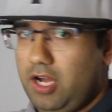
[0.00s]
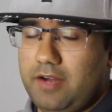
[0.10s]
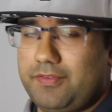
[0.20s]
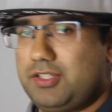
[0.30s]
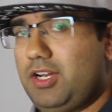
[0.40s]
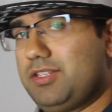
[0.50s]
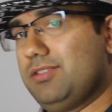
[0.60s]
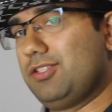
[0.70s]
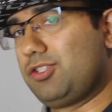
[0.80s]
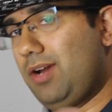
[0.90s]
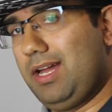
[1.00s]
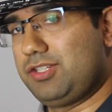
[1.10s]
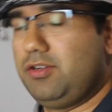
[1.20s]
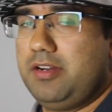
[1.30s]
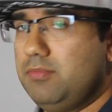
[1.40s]
off or tossed in the
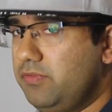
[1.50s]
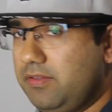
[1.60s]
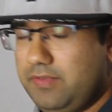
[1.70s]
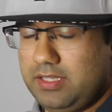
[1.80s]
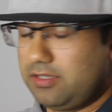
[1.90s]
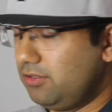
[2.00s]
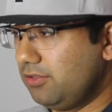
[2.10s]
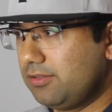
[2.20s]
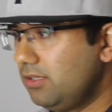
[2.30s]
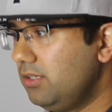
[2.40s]
trash or on a moving vehicle.